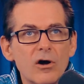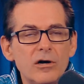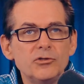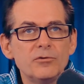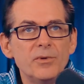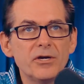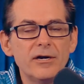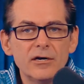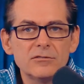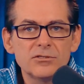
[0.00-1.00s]
100
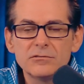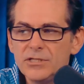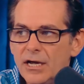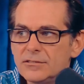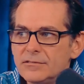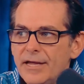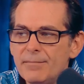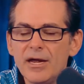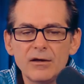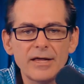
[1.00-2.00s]
millionaires. Yes.
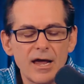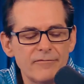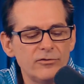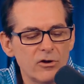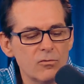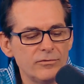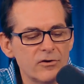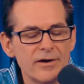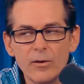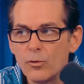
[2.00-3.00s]
Their
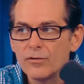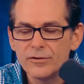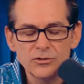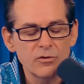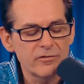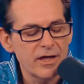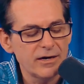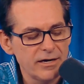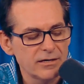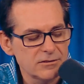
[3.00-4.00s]
net worth is over
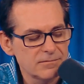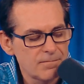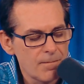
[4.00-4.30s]
that. Yes.